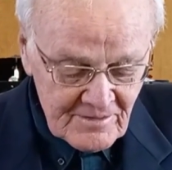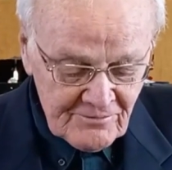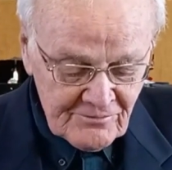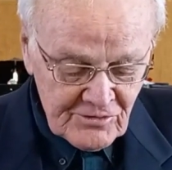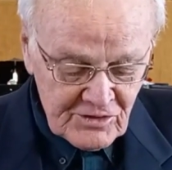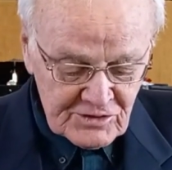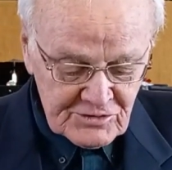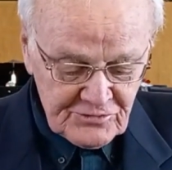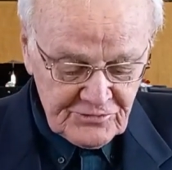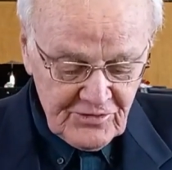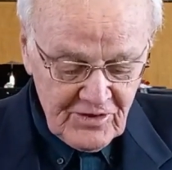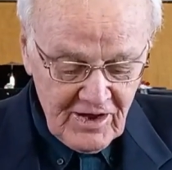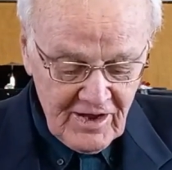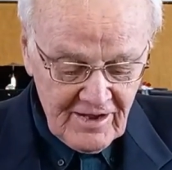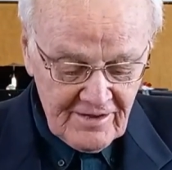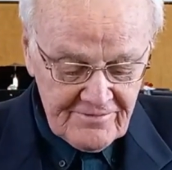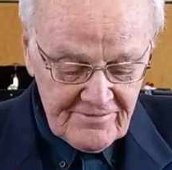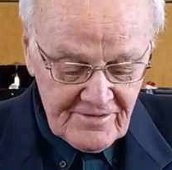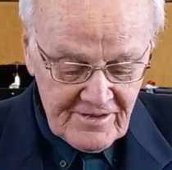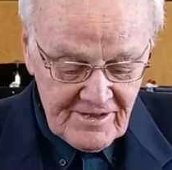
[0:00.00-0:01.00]
Verse
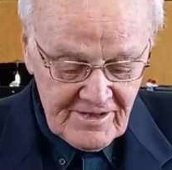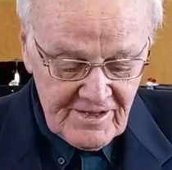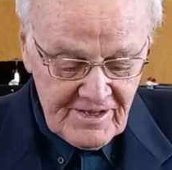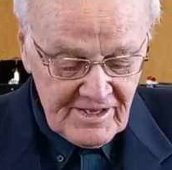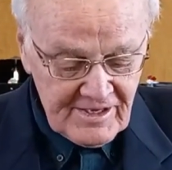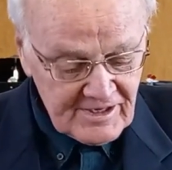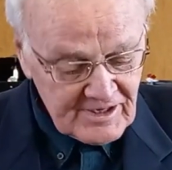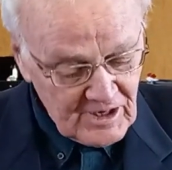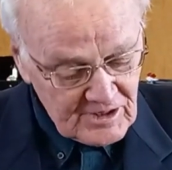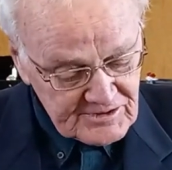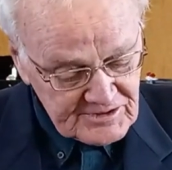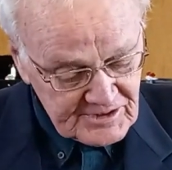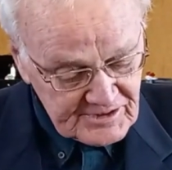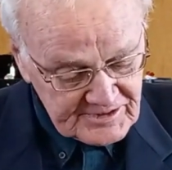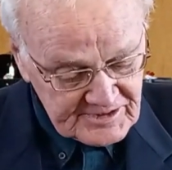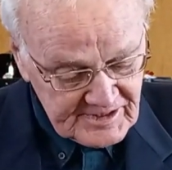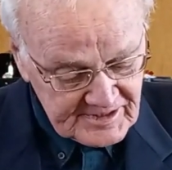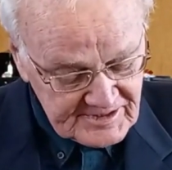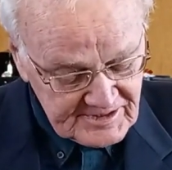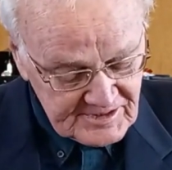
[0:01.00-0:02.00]
5 goes a
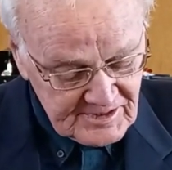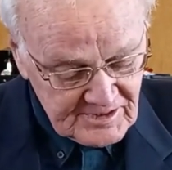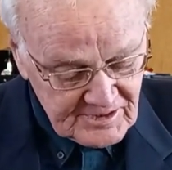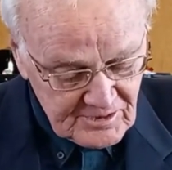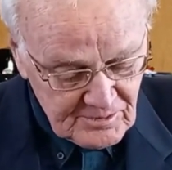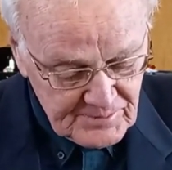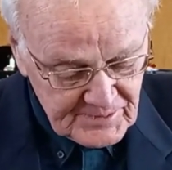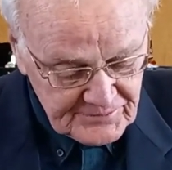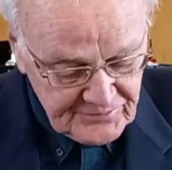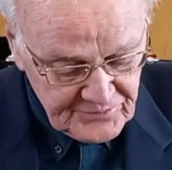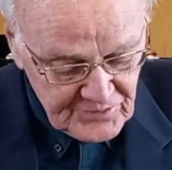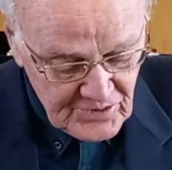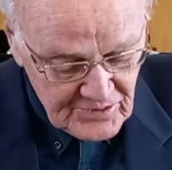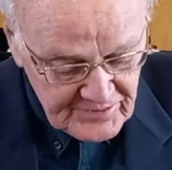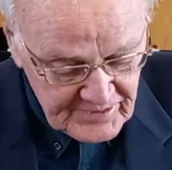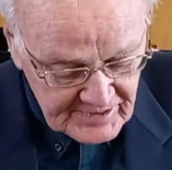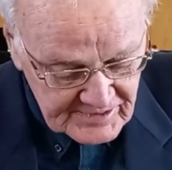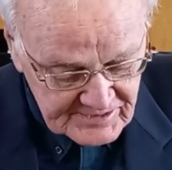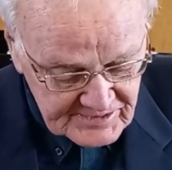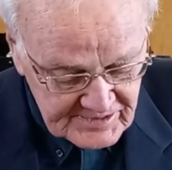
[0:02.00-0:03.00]
little bit
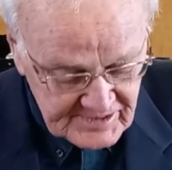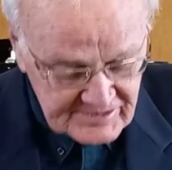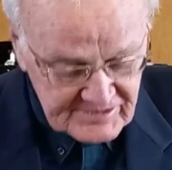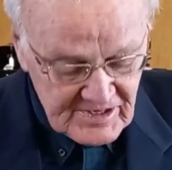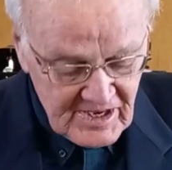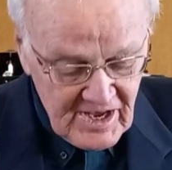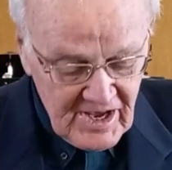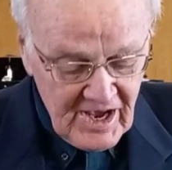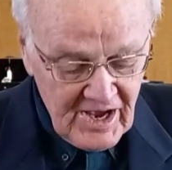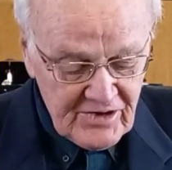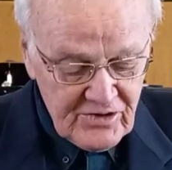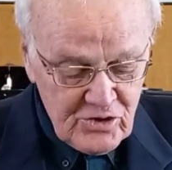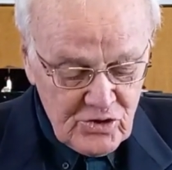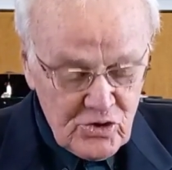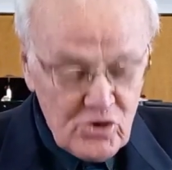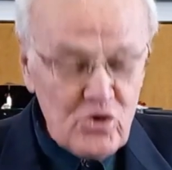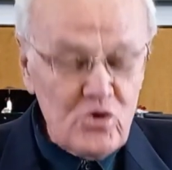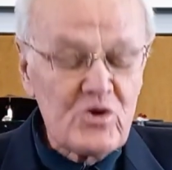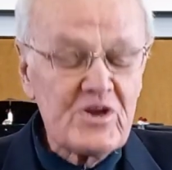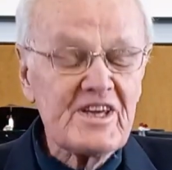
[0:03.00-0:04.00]
further. It says, and
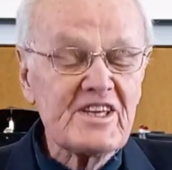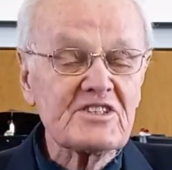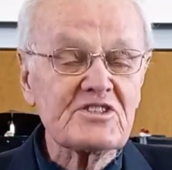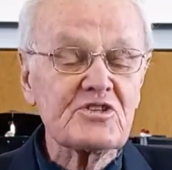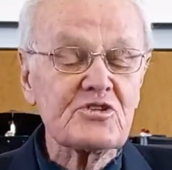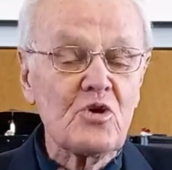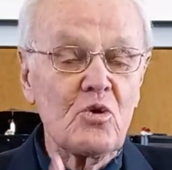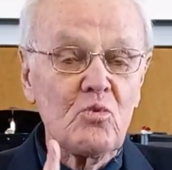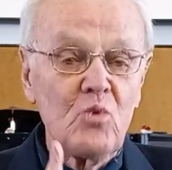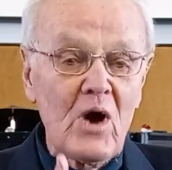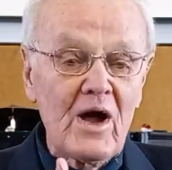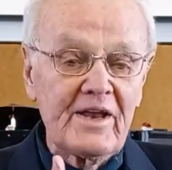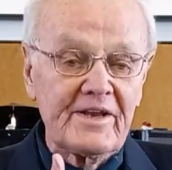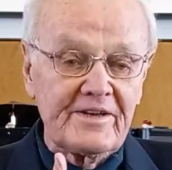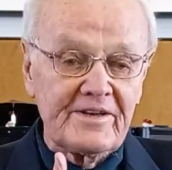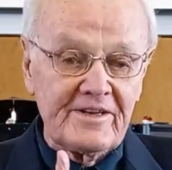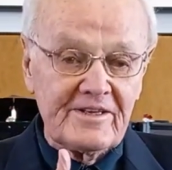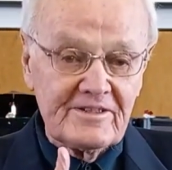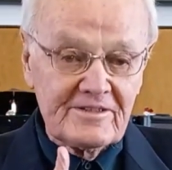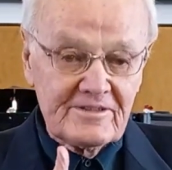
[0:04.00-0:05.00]
who is the one?